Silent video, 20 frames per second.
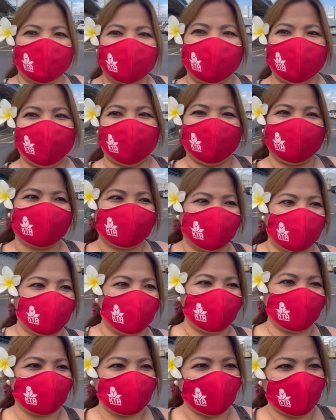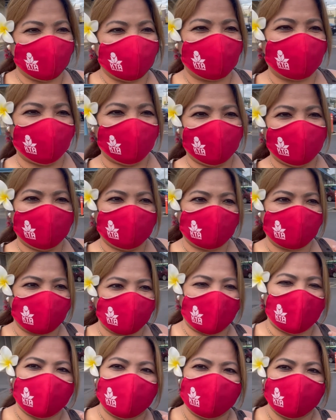okay, guys. Um,
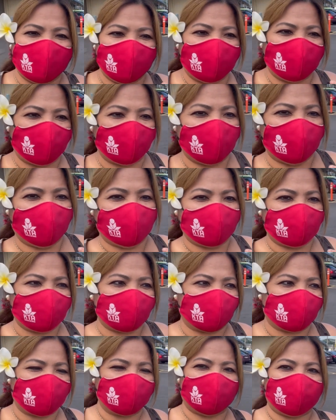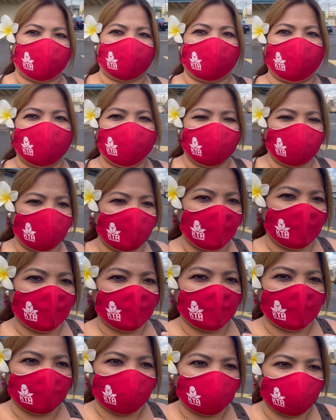if you guys interested to learn
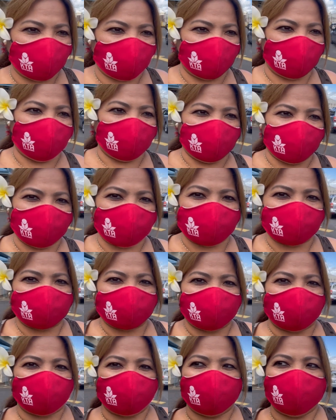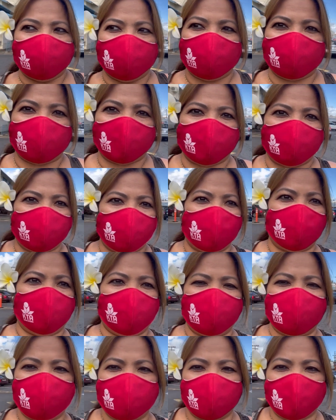to surf,
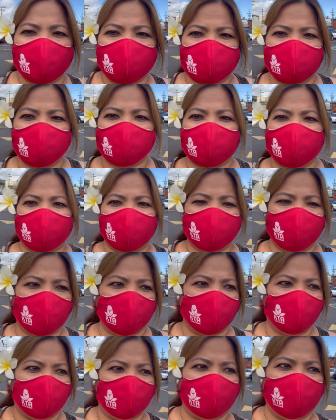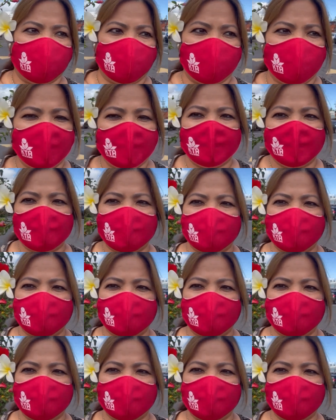please try John Neville.